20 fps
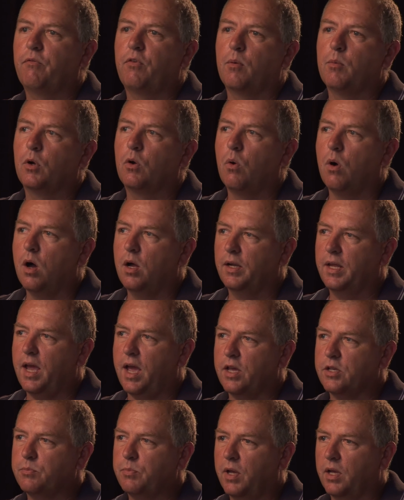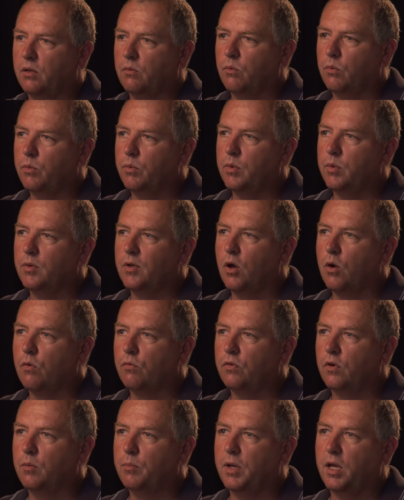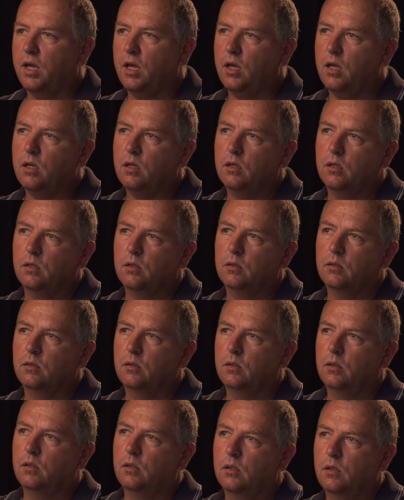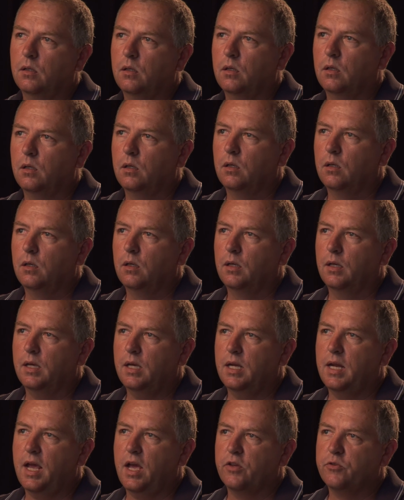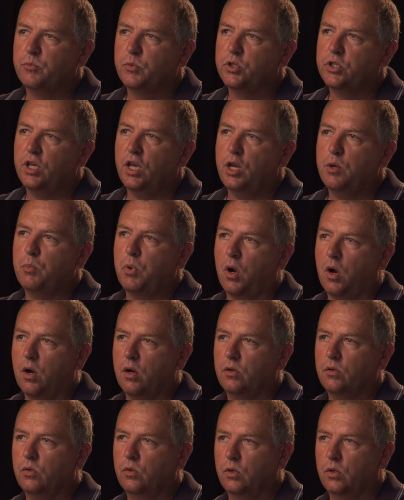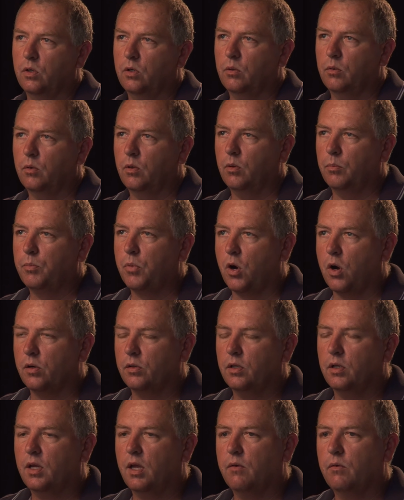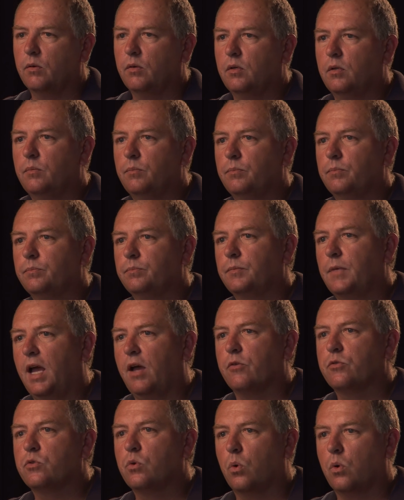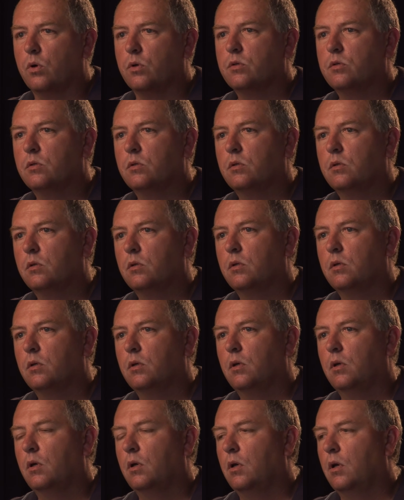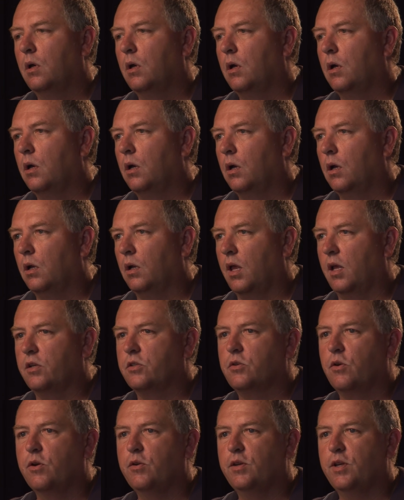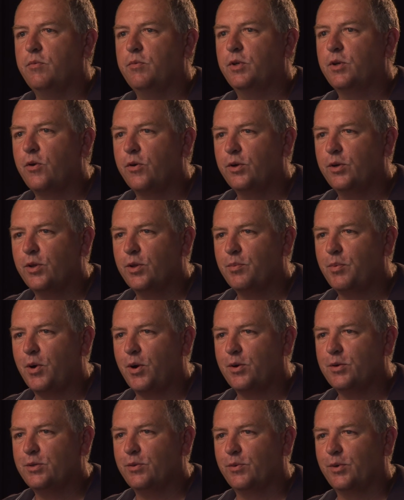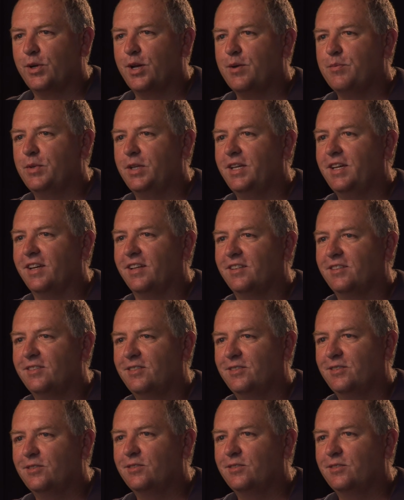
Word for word: from a quality aspect, when we would go from a in-house machine part to a part that they would outsource, a lot of scrutiny would go into the parts that were coming in.